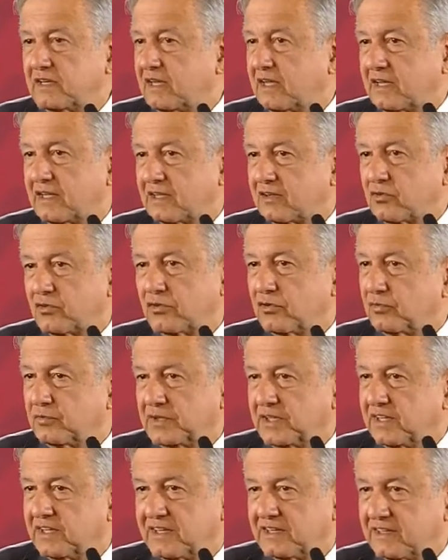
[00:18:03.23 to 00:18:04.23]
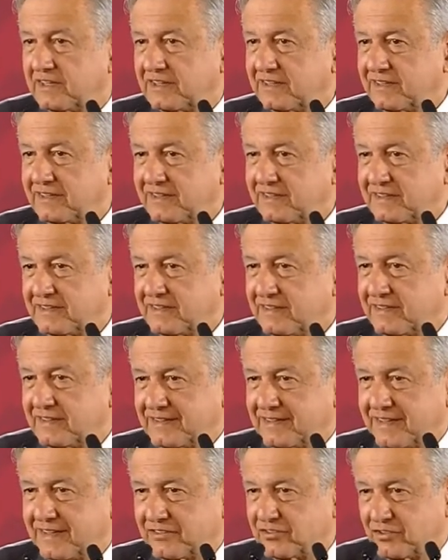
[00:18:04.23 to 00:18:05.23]
when it has to do with
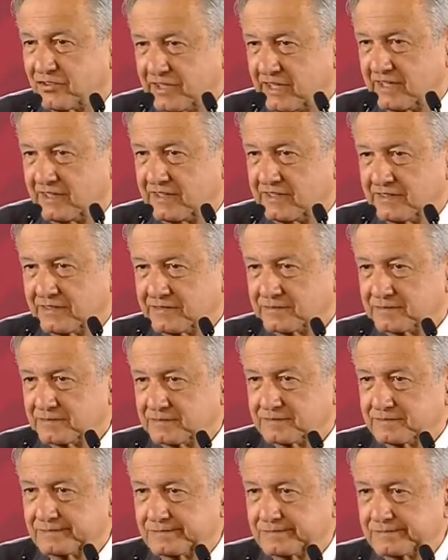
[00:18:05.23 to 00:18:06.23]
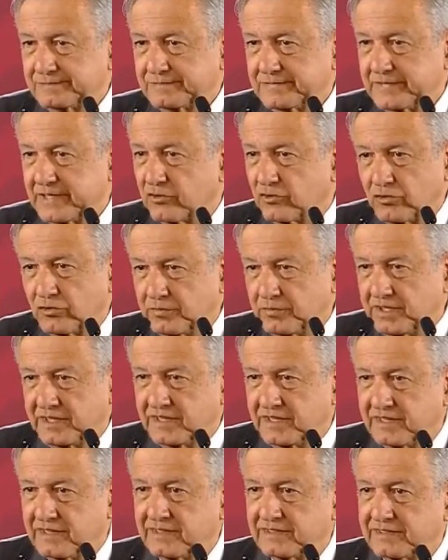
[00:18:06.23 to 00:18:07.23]
consolidating the uh,